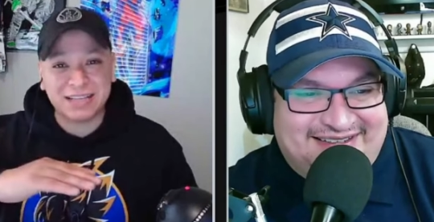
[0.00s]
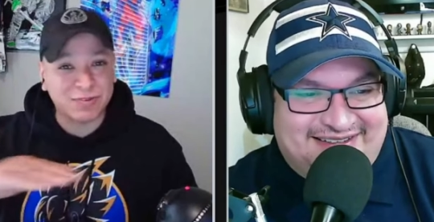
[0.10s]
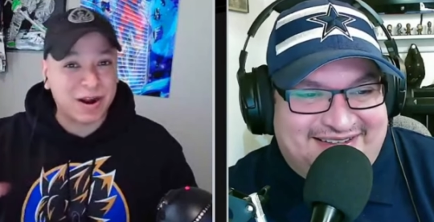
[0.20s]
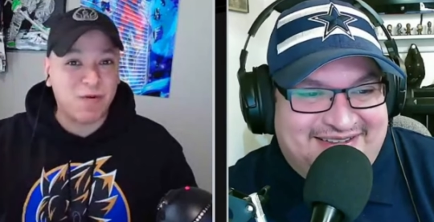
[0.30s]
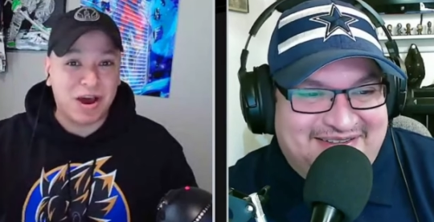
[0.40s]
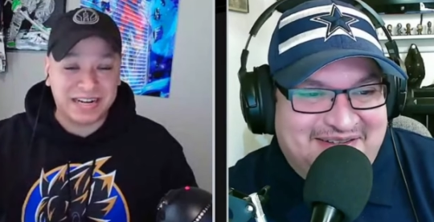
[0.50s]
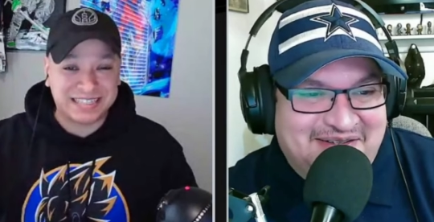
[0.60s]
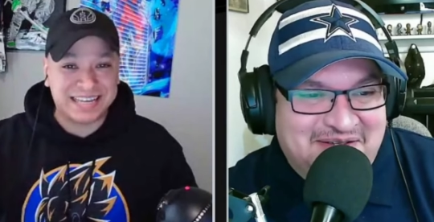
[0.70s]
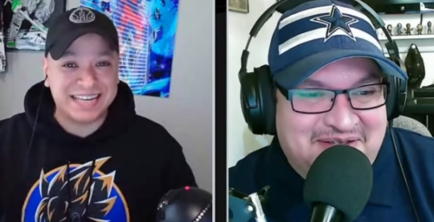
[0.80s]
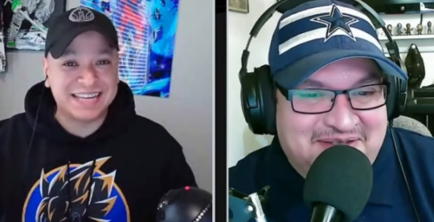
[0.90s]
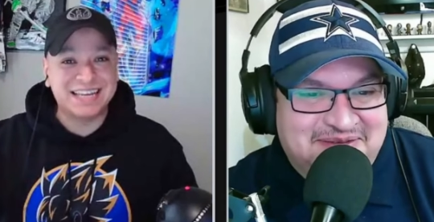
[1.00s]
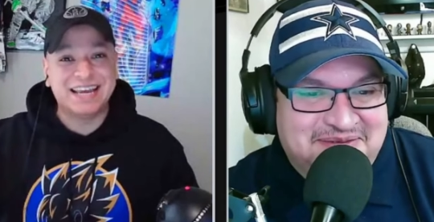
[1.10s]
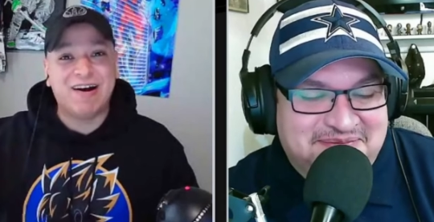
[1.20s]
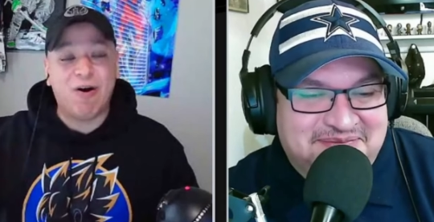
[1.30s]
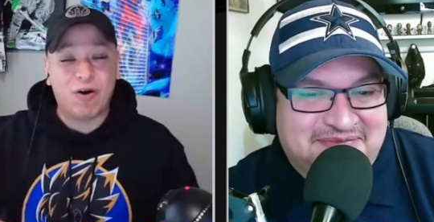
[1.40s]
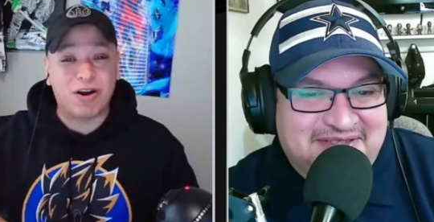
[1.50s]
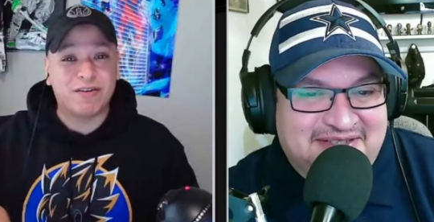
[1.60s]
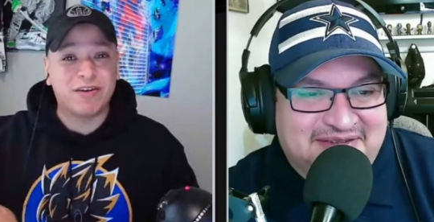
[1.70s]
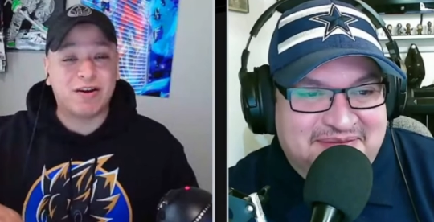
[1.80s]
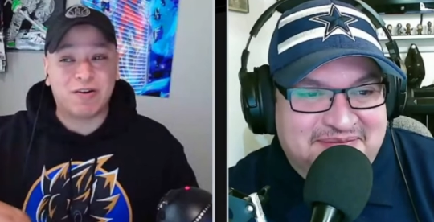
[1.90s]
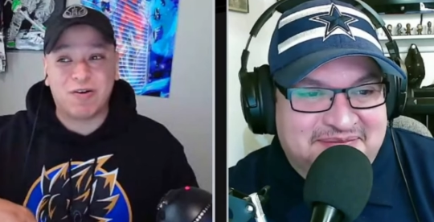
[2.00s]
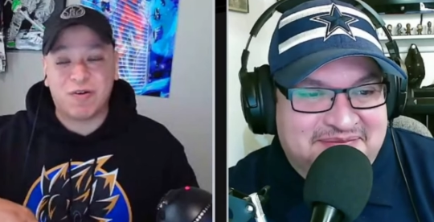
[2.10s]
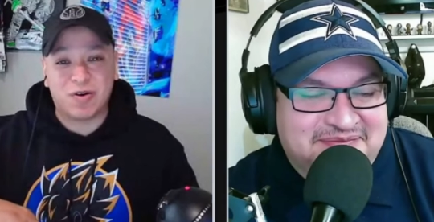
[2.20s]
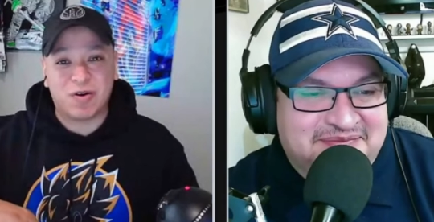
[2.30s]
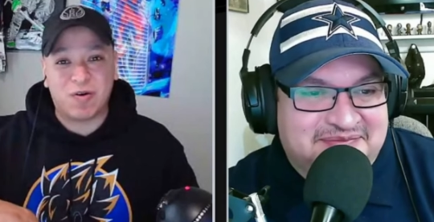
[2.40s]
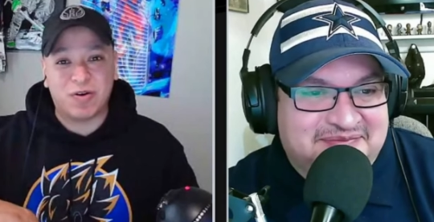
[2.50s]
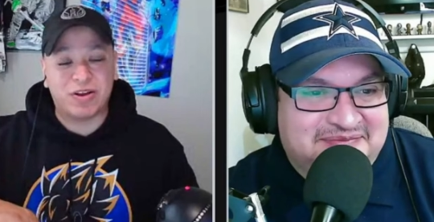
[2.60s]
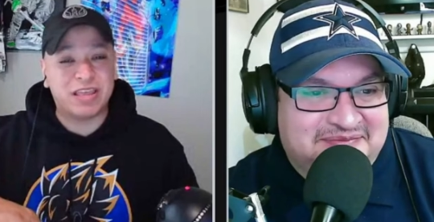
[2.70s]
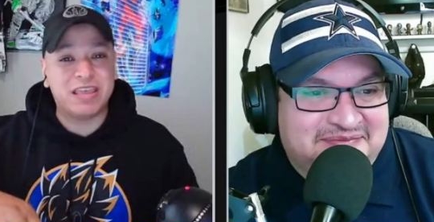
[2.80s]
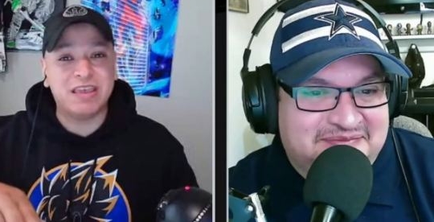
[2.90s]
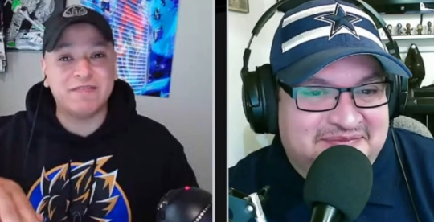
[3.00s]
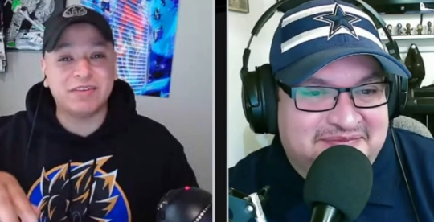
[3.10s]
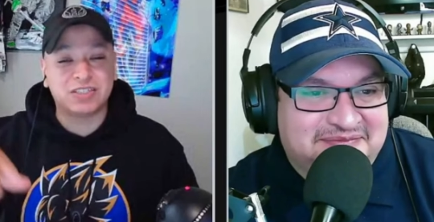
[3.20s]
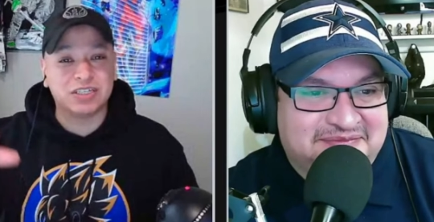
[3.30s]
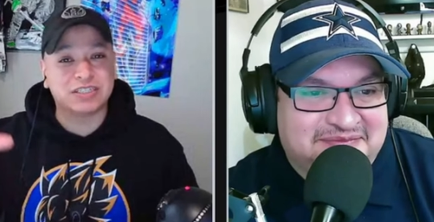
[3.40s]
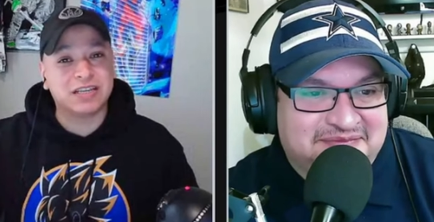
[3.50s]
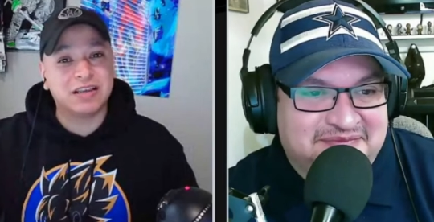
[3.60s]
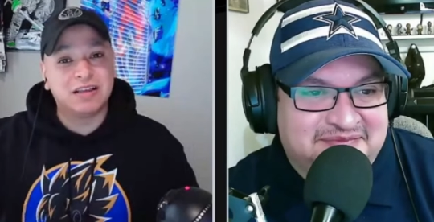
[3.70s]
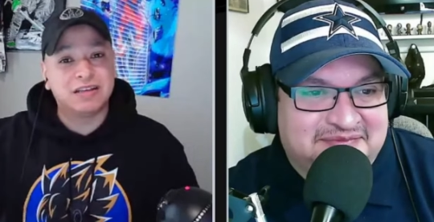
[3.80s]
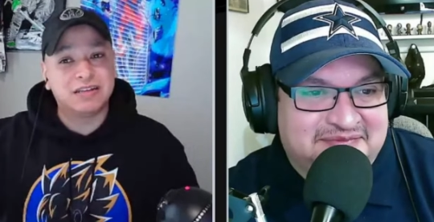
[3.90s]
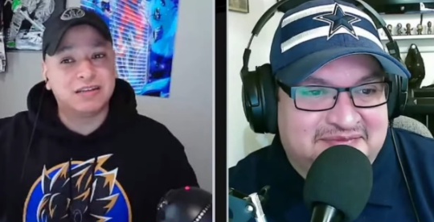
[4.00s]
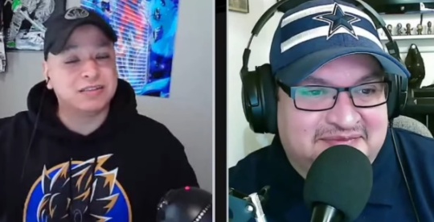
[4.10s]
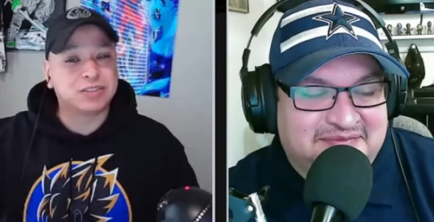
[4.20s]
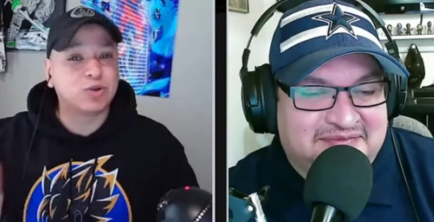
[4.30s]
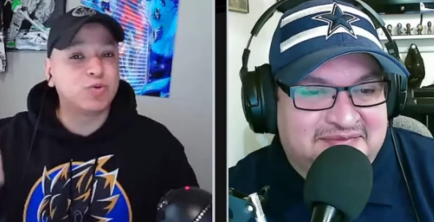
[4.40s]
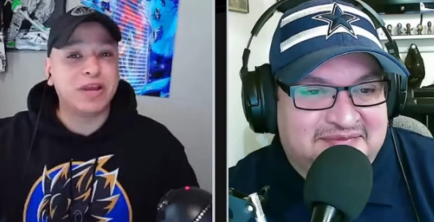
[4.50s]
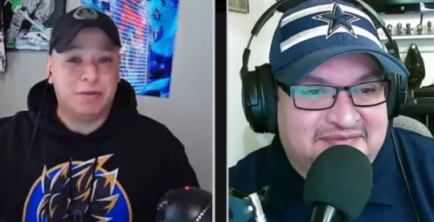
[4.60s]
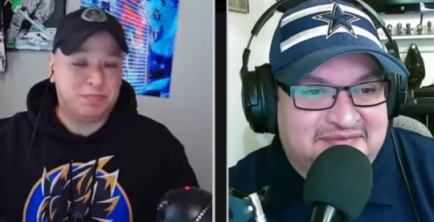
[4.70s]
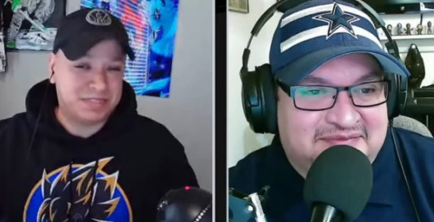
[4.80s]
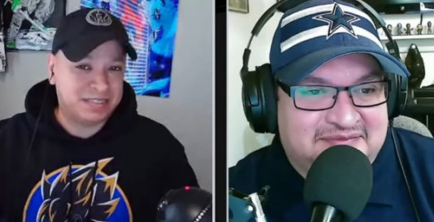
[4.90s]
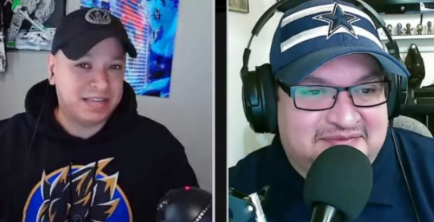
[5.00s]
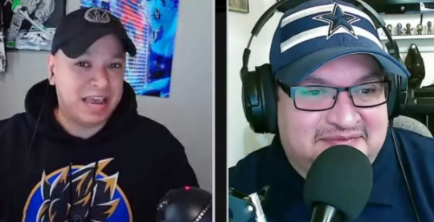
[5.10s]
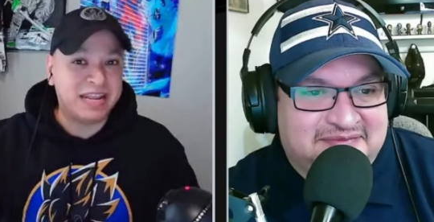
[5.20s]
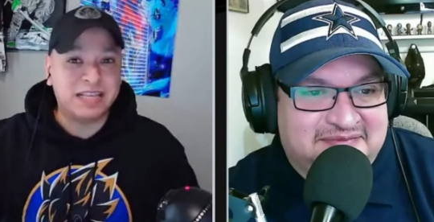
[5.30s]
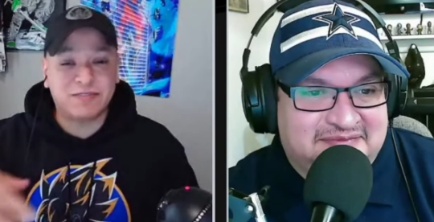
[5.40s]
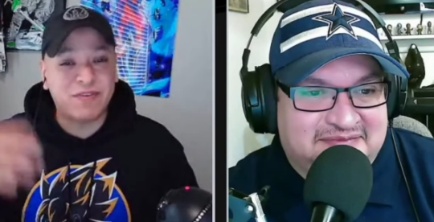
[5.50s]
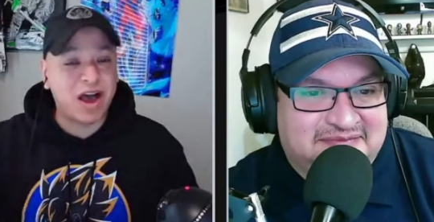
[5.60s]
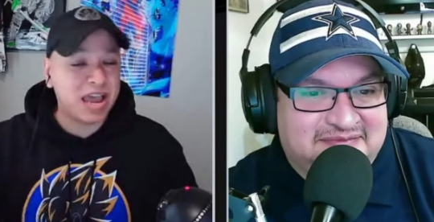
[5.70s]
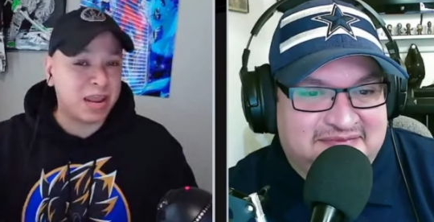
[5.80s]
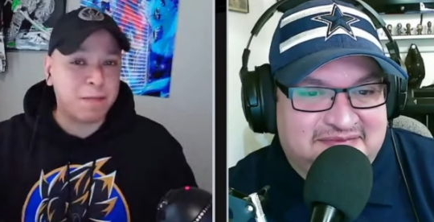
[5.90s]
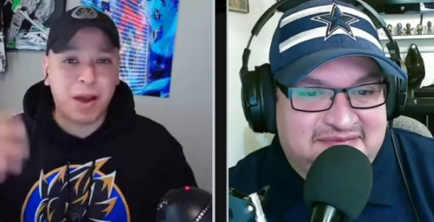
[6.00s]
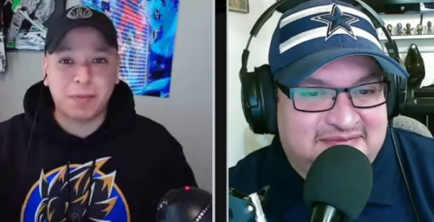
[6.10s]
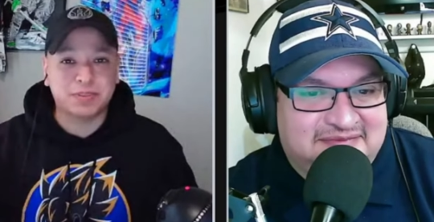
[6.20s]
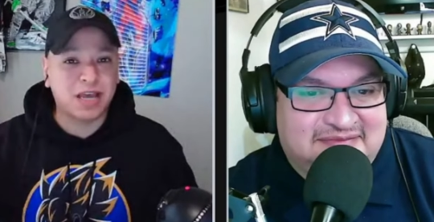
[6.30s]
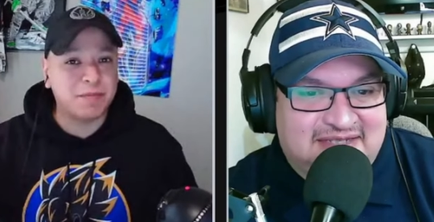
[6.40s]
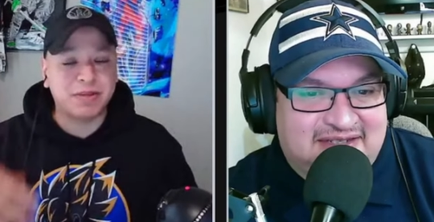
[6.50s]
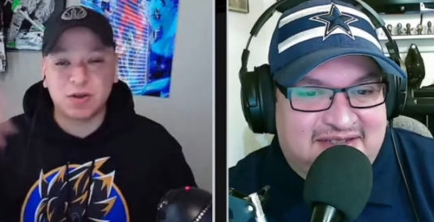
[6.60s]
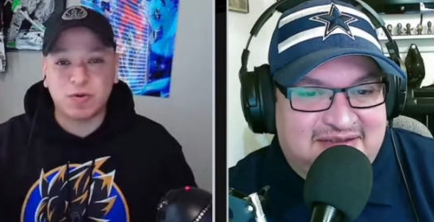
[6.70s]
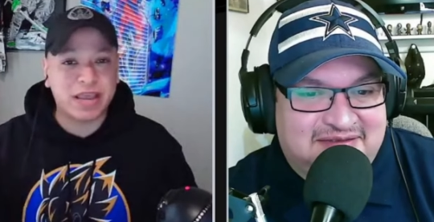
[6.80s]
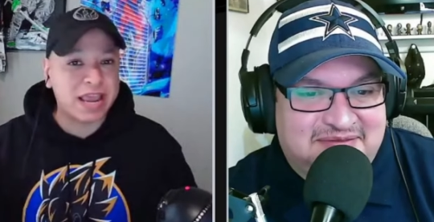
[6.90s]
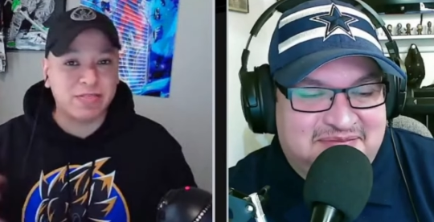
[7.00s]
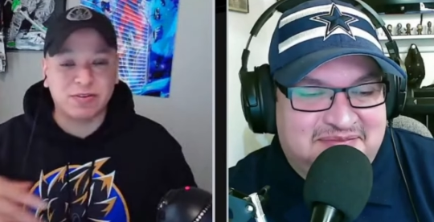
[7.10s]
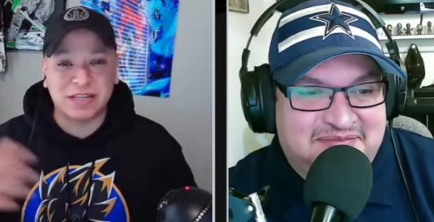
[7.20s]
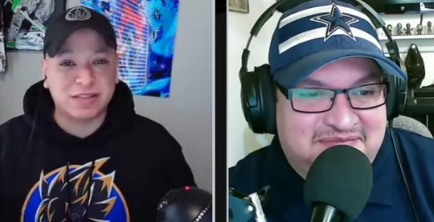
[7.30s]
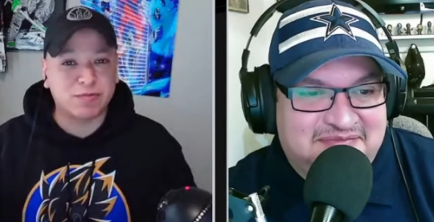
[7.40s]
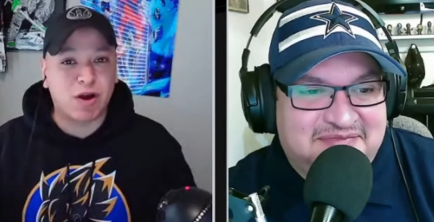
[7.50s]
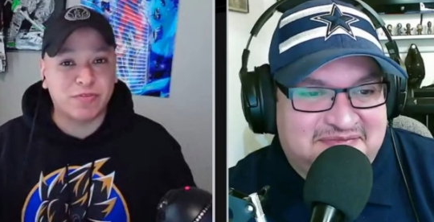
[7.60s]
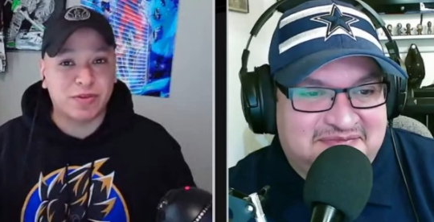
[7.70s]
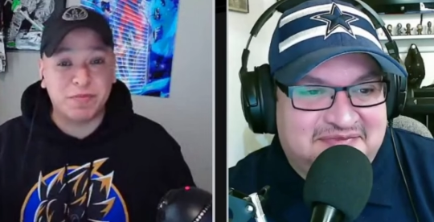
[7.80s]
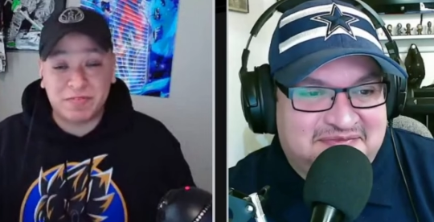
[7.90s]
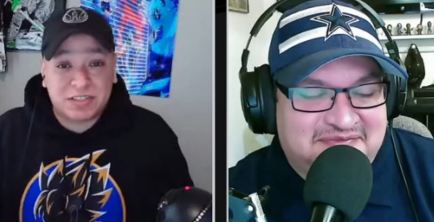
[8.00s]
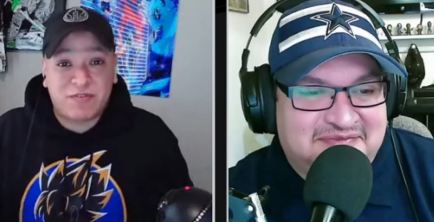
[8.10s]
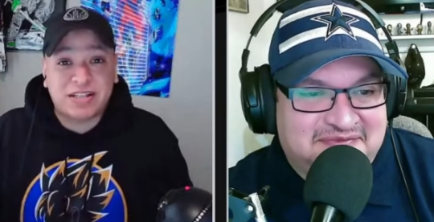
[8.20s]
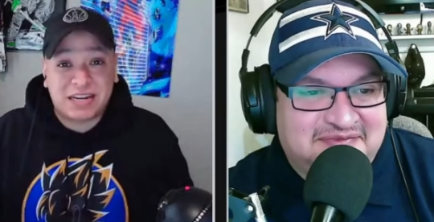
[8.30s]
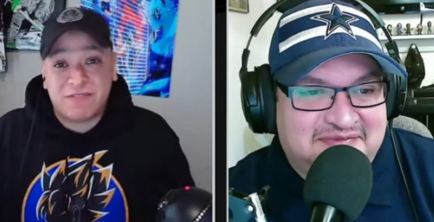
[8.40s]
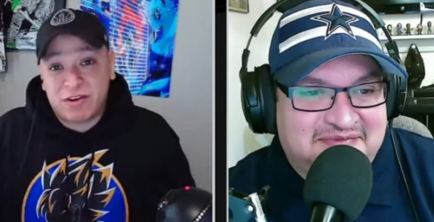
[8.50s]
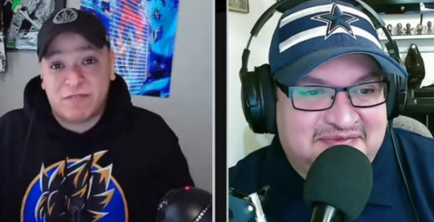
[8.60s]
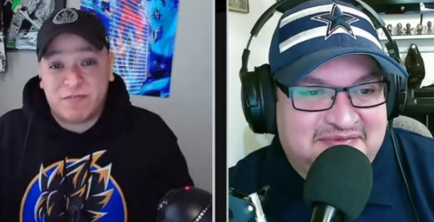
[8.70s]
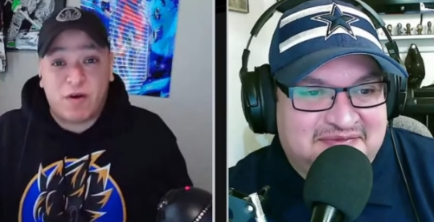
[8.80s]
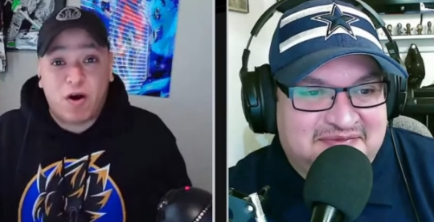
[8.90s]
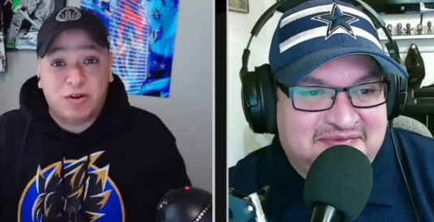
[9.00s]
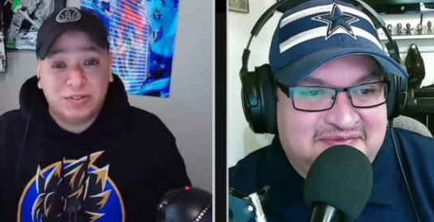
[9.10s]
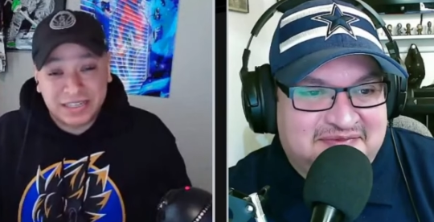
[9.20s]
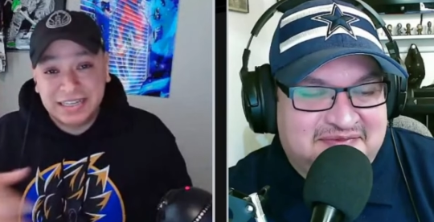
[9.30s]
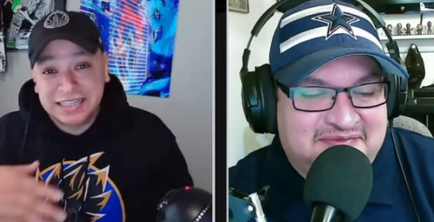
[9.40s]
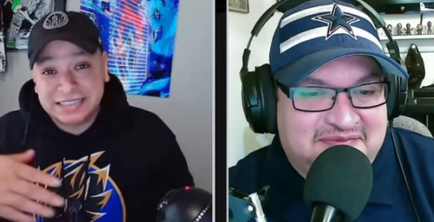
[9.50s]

Speaker 1: That's what I want to see. Yeah. Or, or or or he even just trips and he's fine. He pops up. He's okay. There's nothing wrong with him. Just the fact that he if he falls,